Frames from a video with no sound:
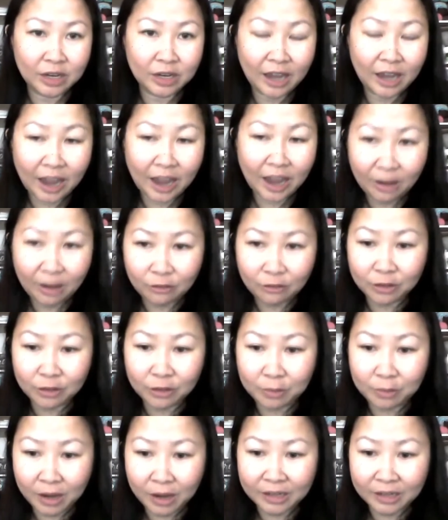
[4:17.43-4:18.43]

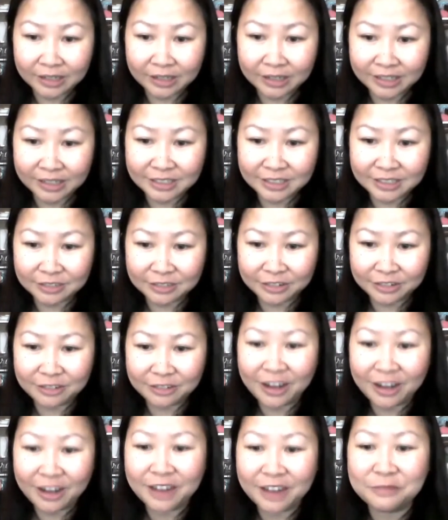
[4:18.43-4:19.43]
Everybody needs to.
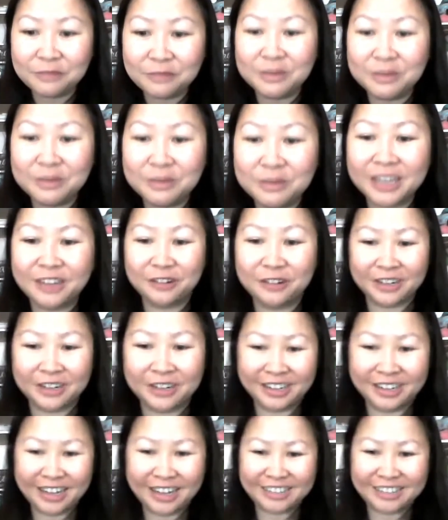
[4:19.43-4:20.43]
Greg McEwen.
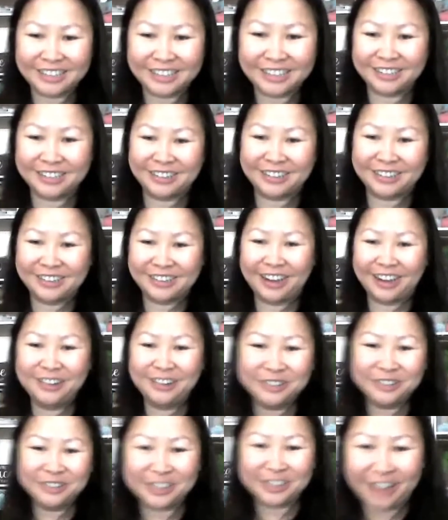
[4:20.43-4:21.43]
That's it. I knew it was
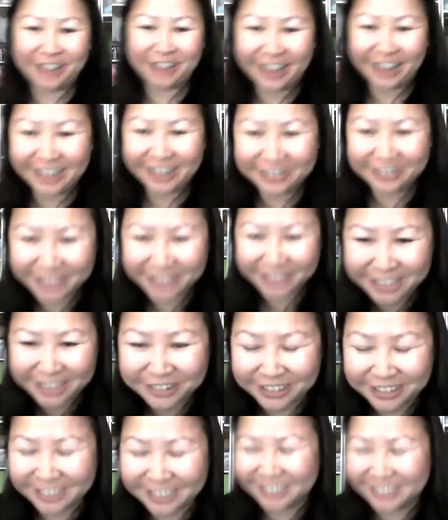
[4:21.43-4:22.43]
a Greg
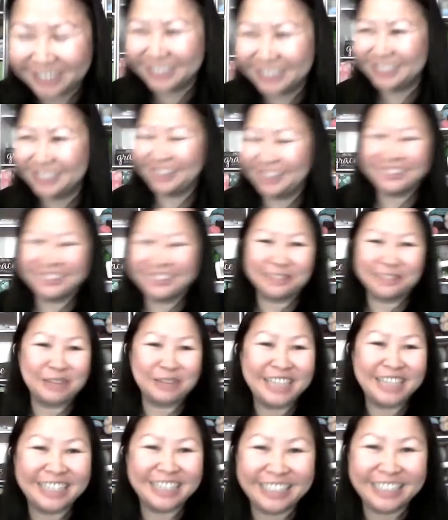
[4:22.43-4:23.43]
McEwen. I was like
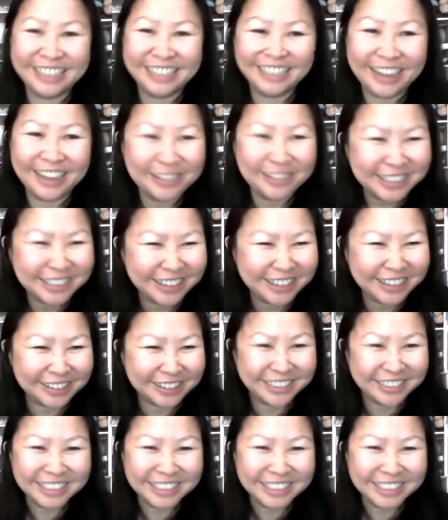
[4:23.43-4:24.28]
McKinney. I was close.